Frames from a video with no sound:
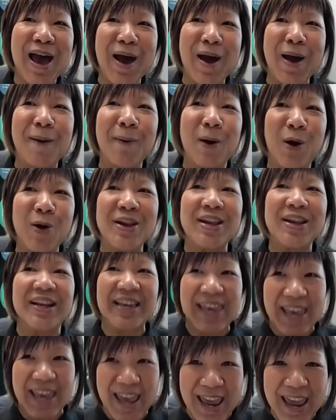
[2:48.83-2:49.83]
uh, on
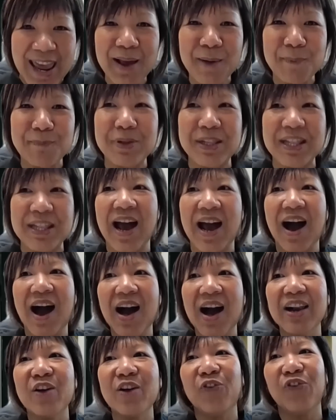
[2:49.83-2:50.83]
the cake, but there
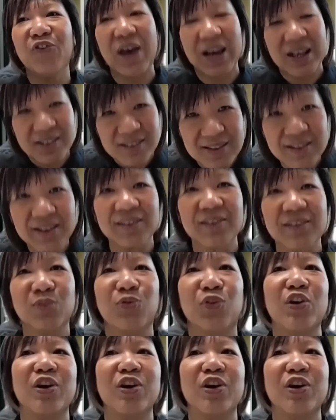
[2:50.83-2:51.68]
are other factors.